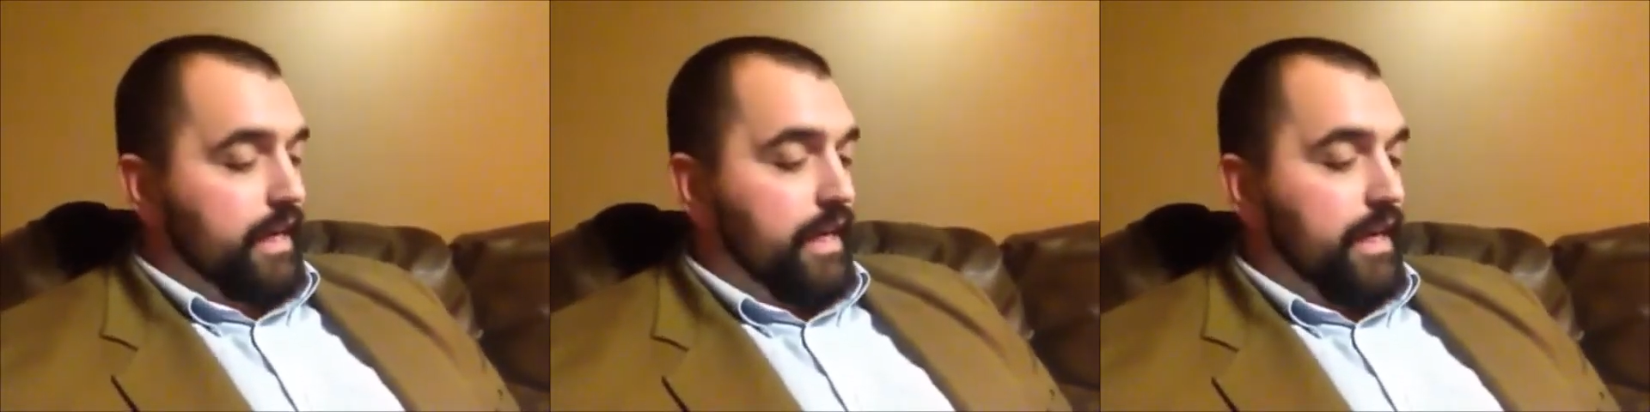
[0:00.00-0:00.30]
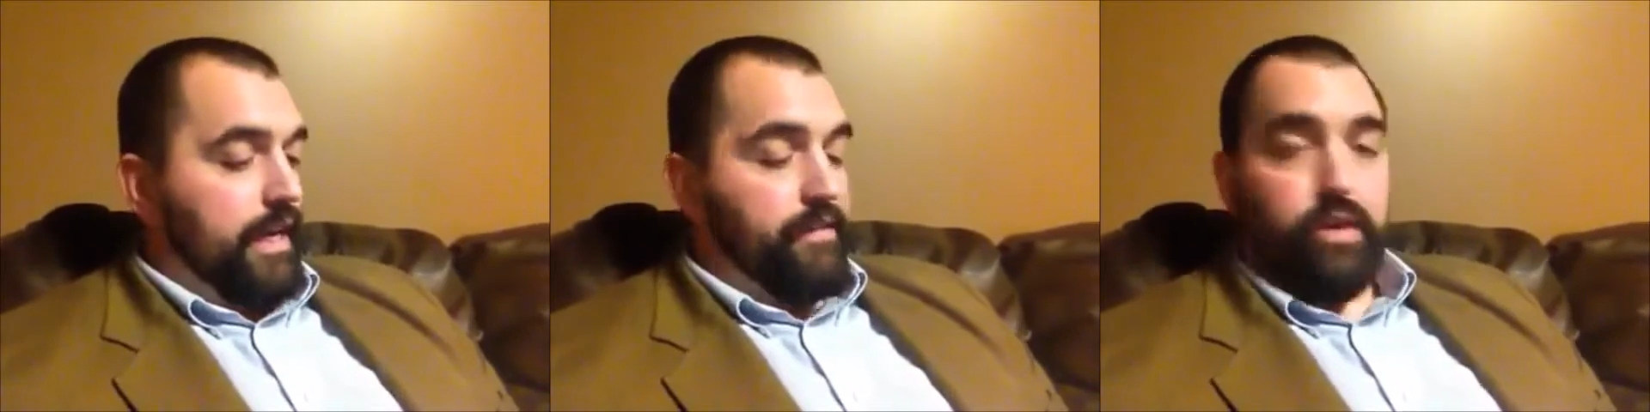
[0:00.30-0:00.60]

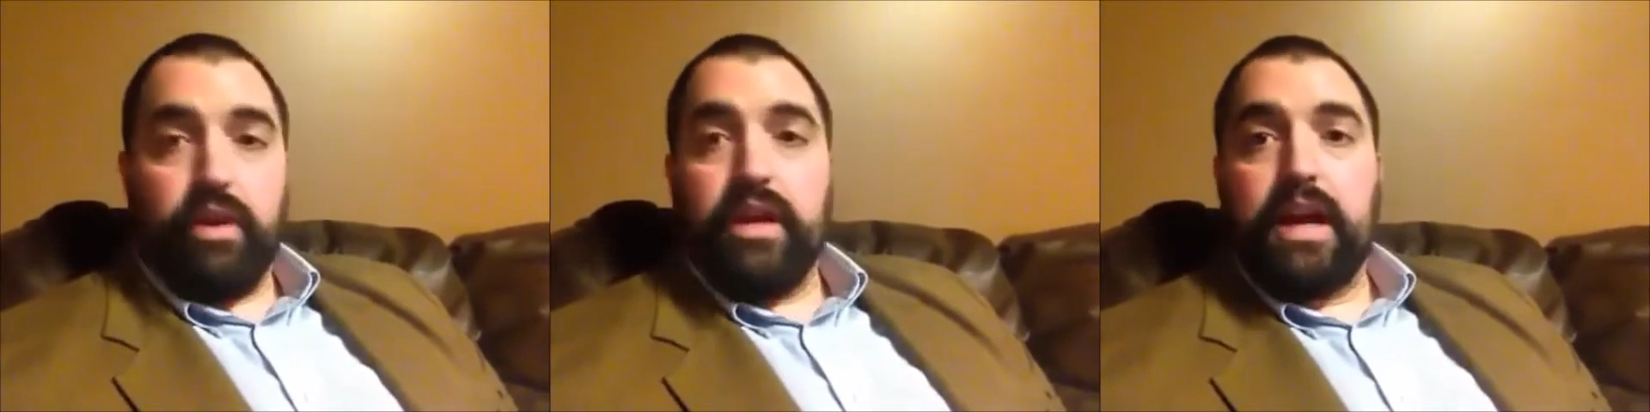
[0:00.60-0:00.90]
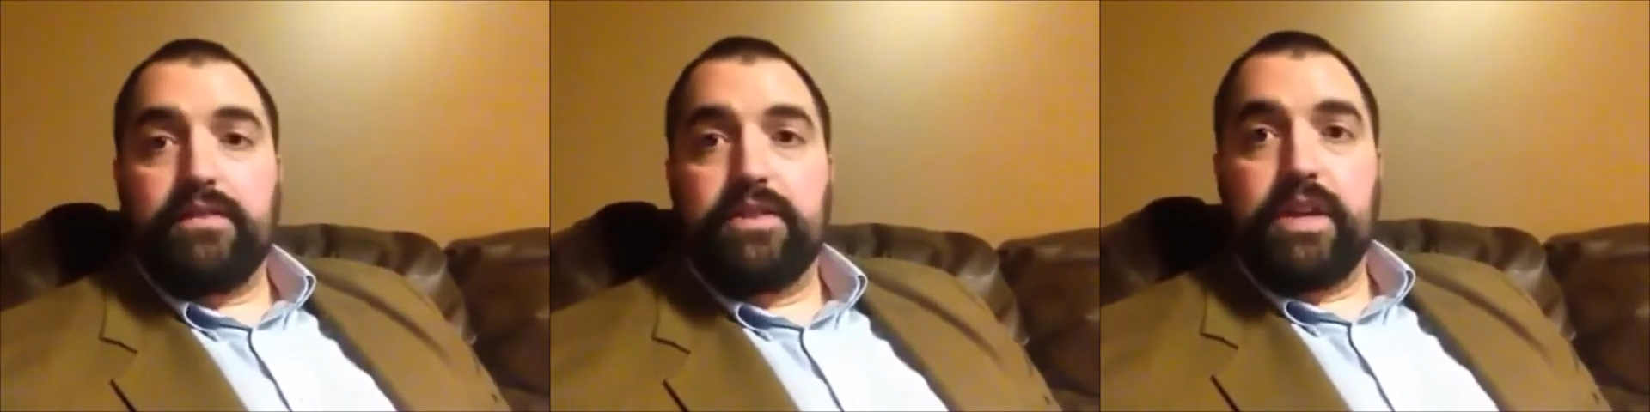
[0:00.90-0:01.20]
uh, having a great
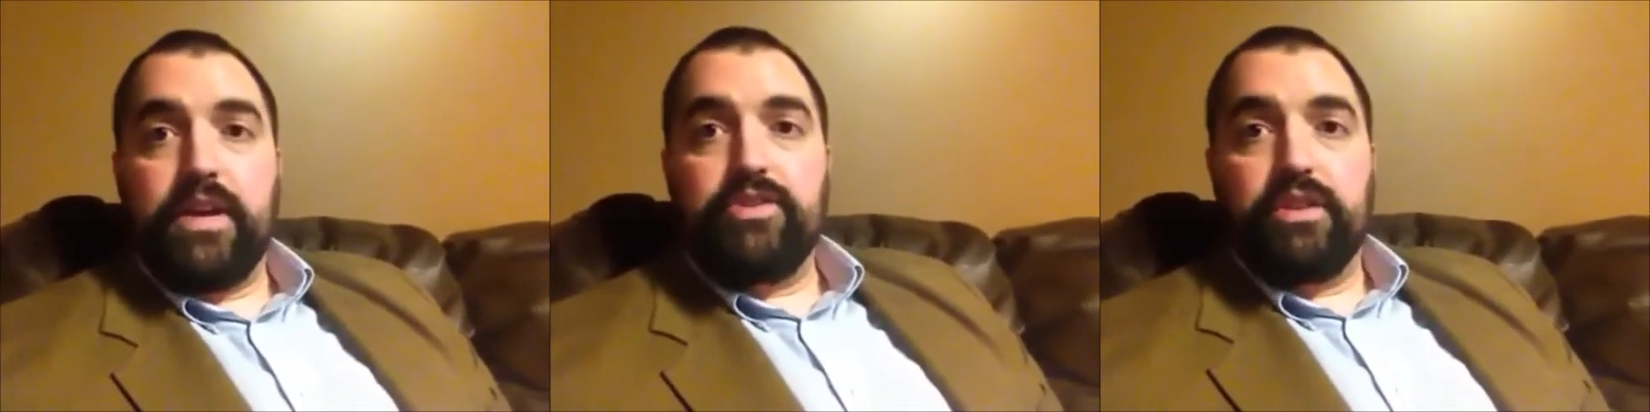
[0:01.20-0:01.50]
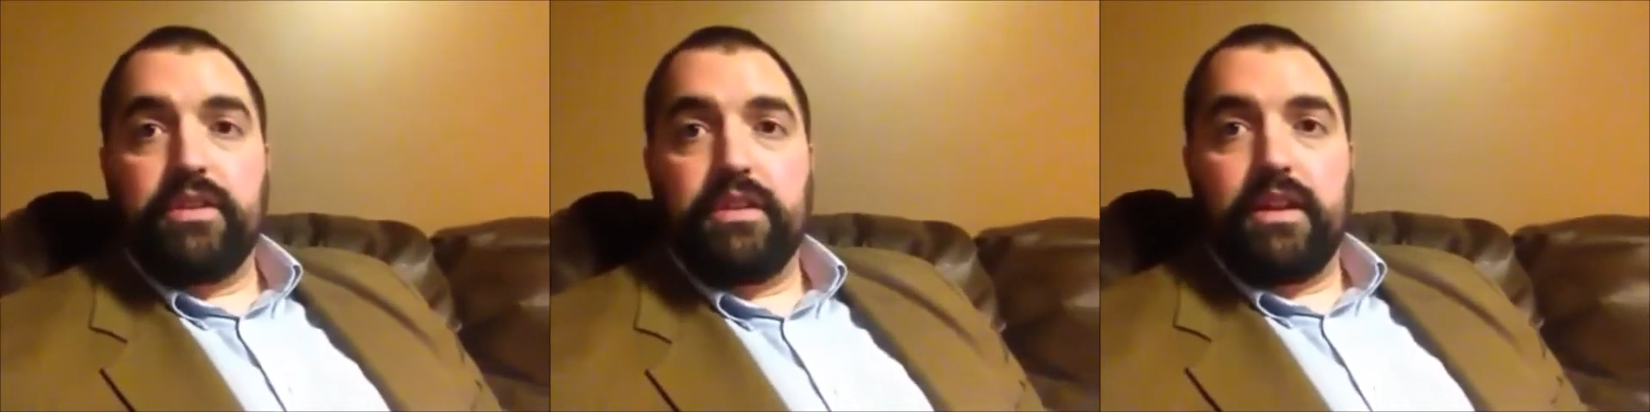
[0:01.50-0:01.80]

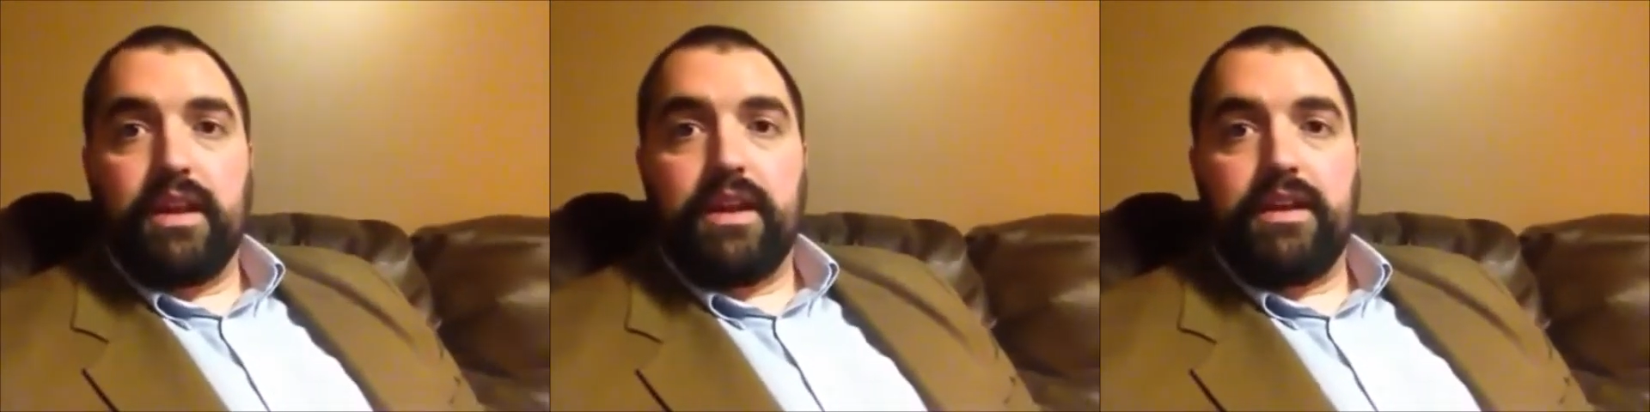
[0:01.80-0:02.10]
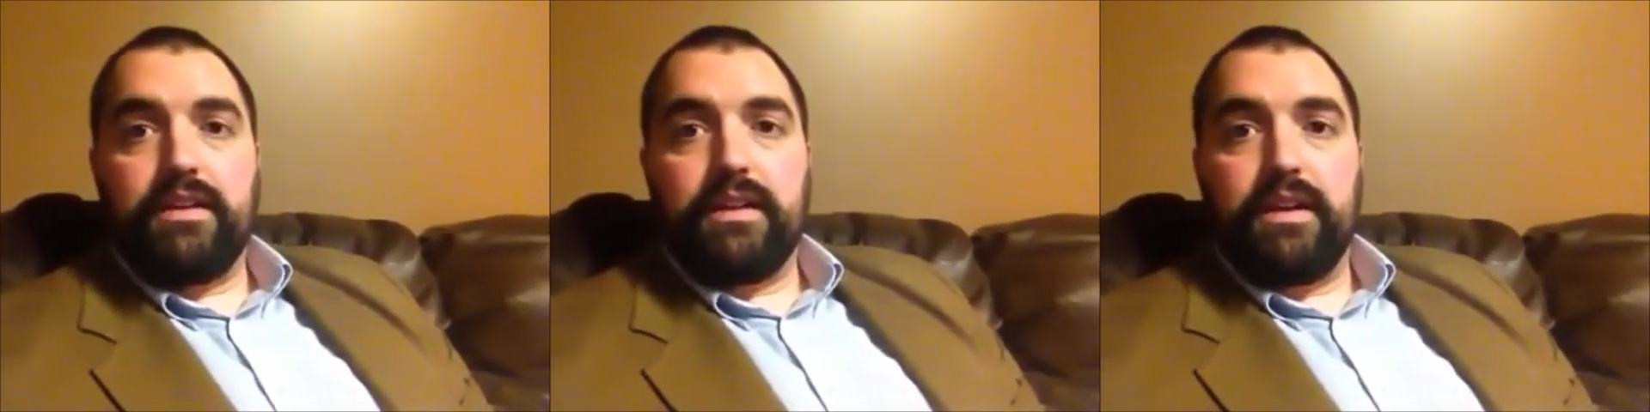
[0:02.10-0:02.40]
conversation,
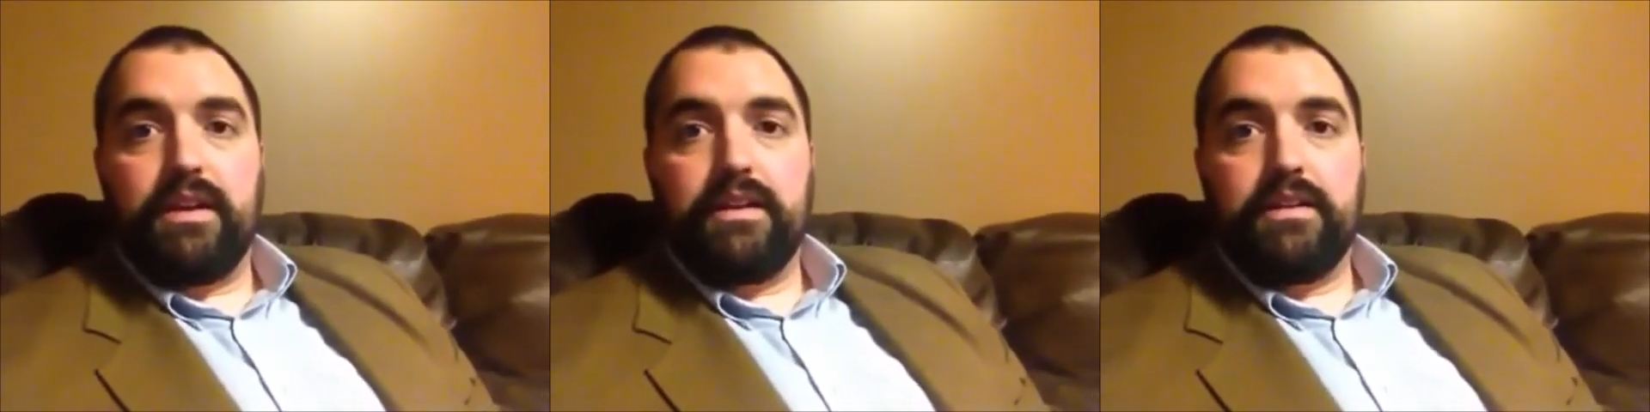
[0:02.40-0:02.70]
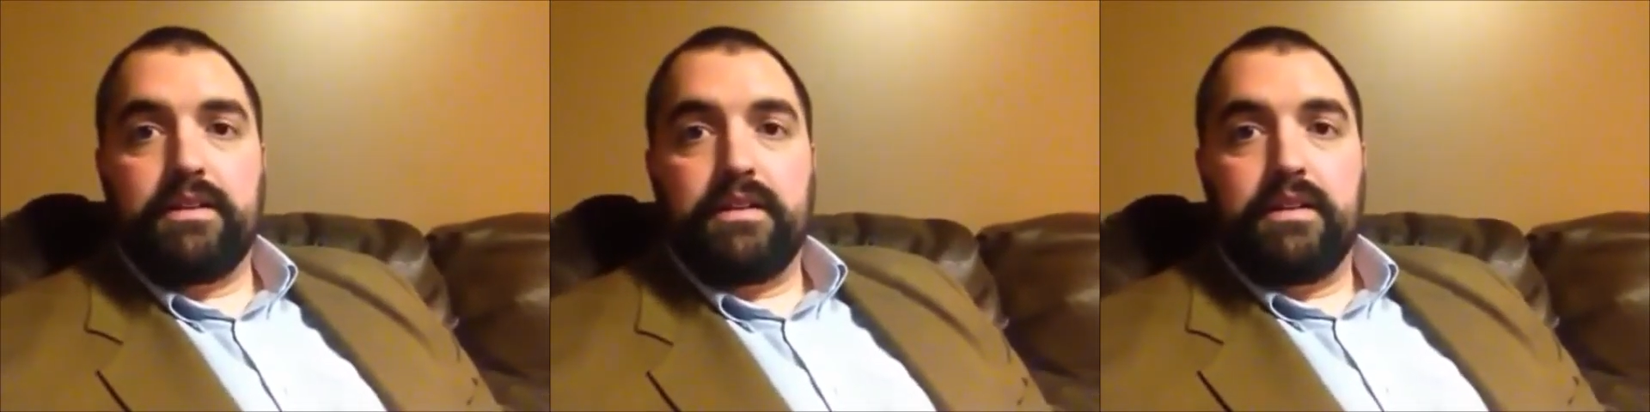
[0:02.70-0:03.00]
and uh,
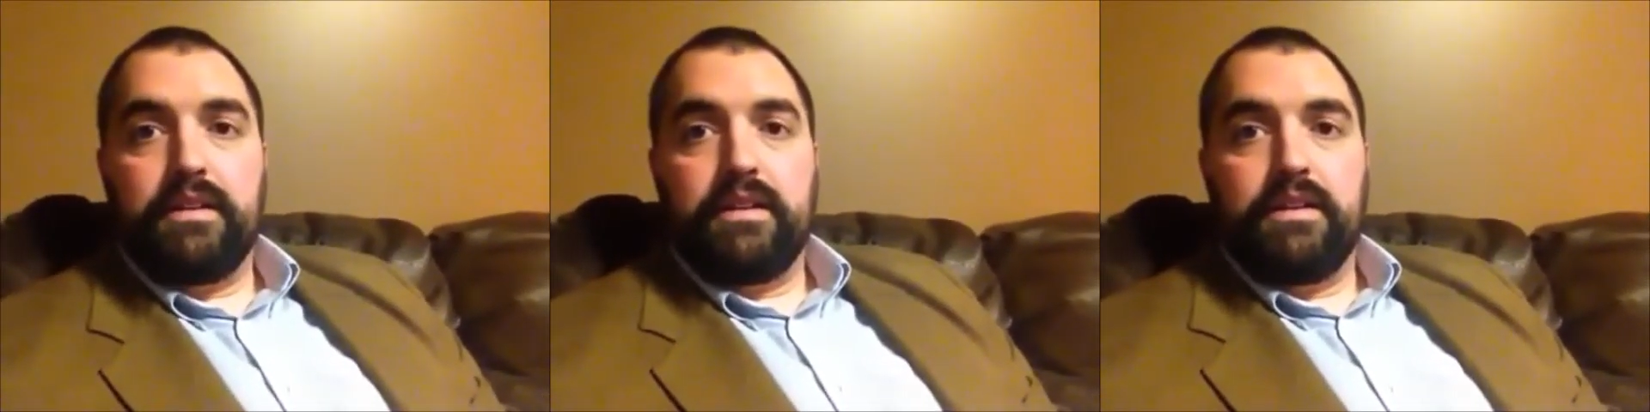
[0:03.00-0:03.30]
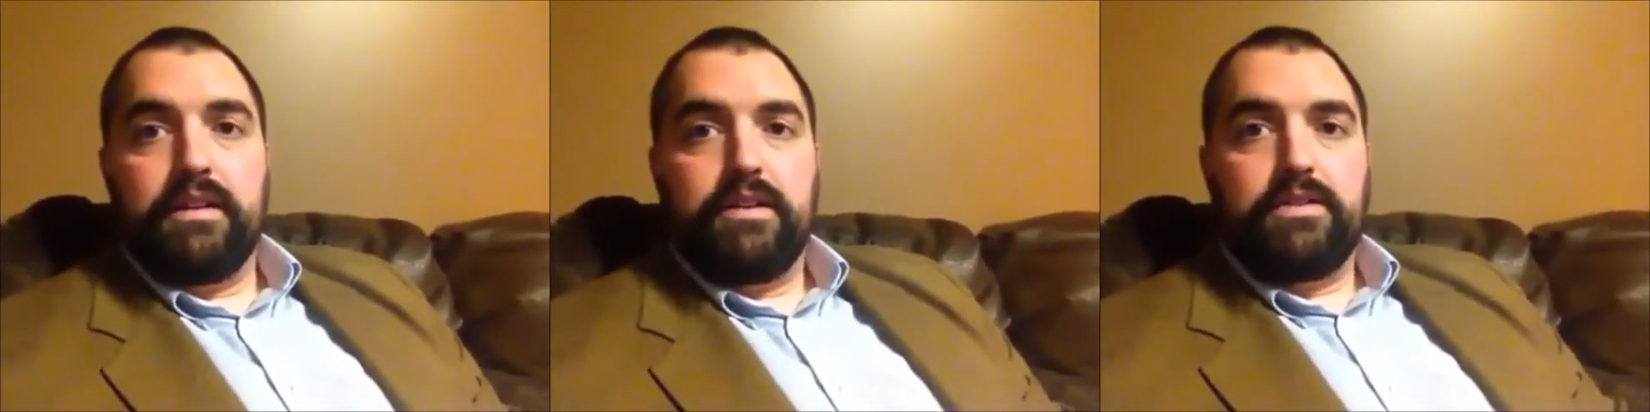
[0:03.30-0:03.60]

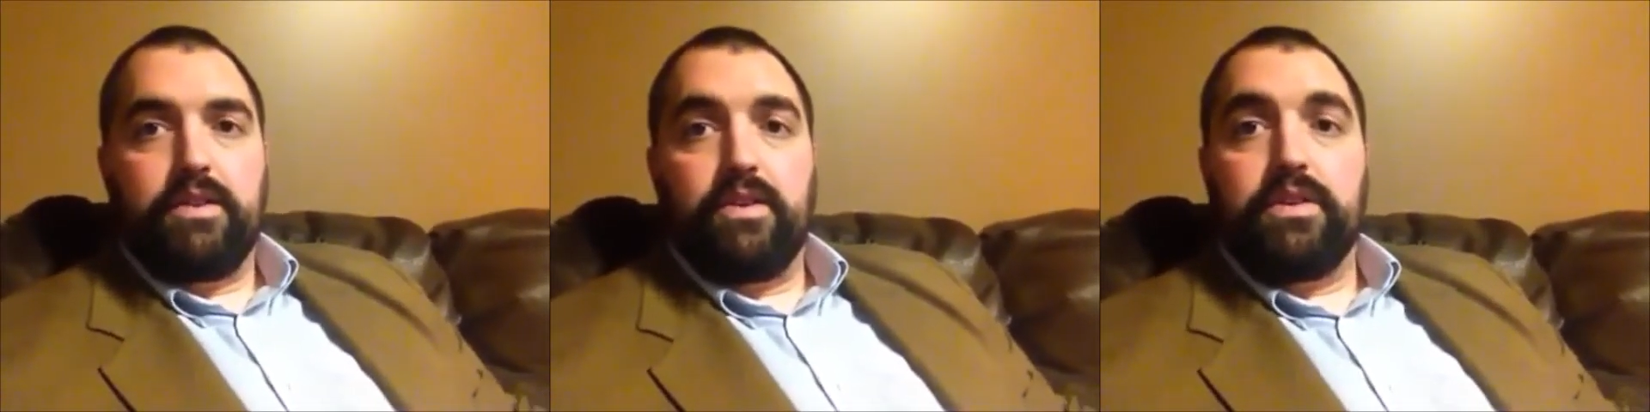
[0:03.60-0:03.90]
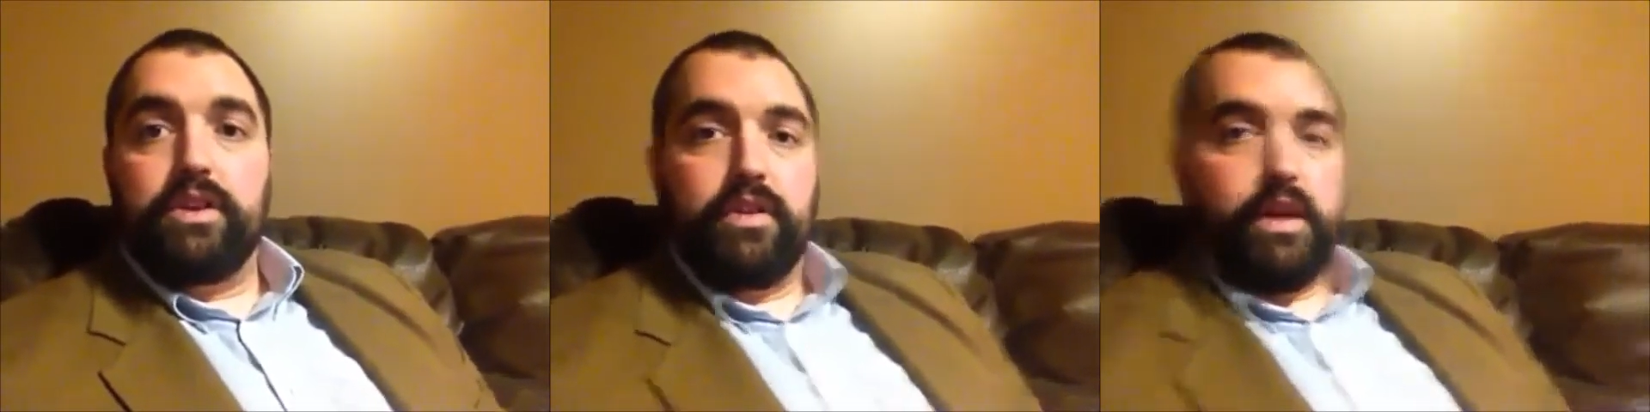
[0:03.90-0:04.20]
so until